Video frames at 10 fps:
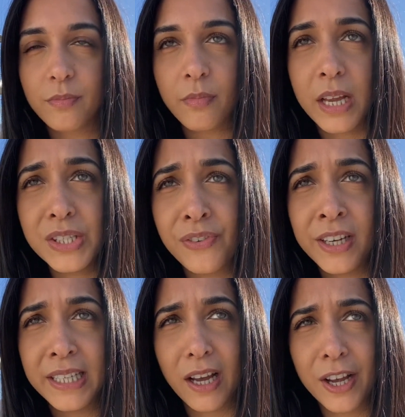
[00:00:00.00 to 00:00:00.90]
It's
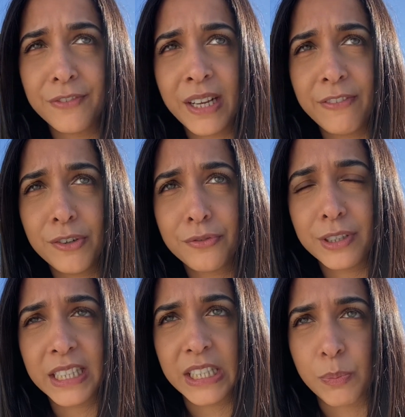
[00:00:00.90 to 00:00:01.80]
funny, I've never
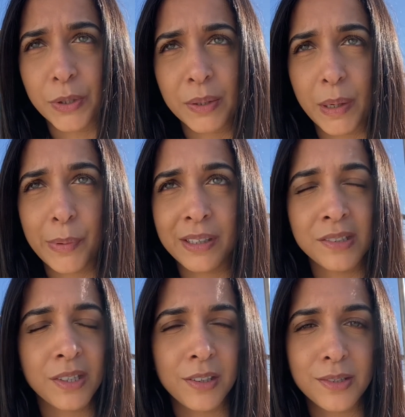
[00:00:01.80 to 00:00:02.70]
really spoken about
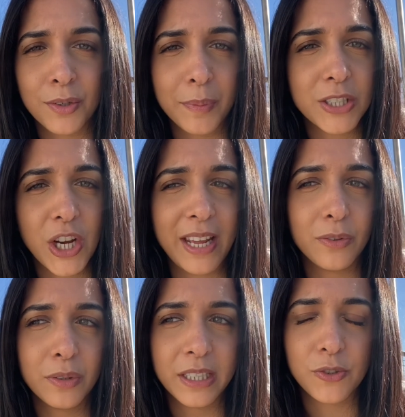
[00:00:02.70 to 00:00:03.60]
Brandon Sanderson on my
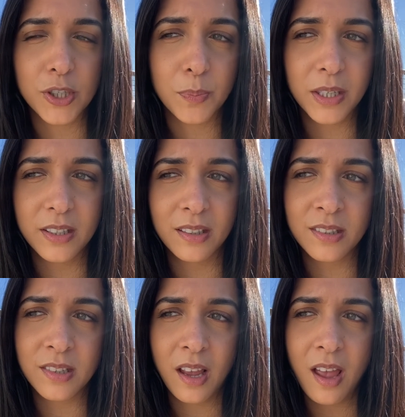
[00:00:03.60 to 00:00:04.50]
channel, and it's just
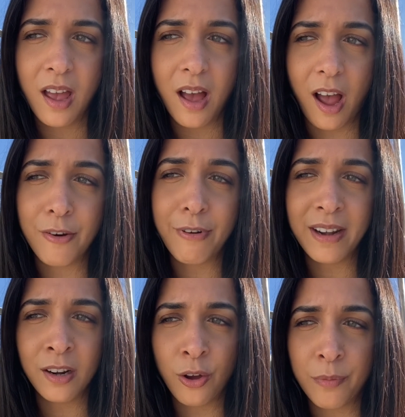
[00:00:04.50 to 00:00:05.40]
because I
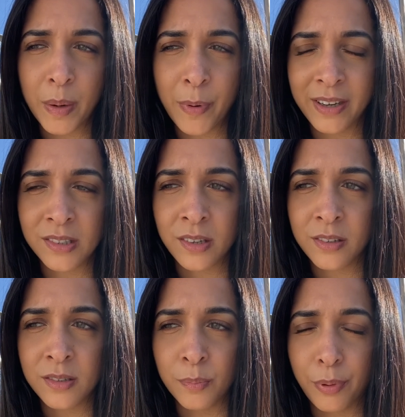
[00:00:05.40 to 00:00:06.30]
read a lot of my Brandon
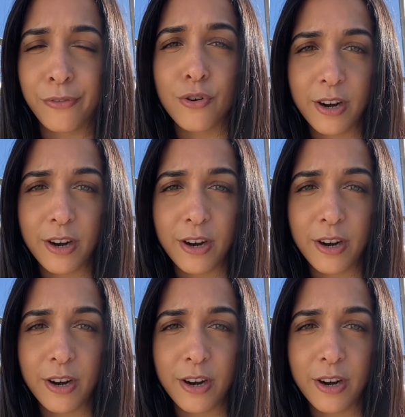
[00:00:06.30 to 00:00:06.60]
Sanderson before I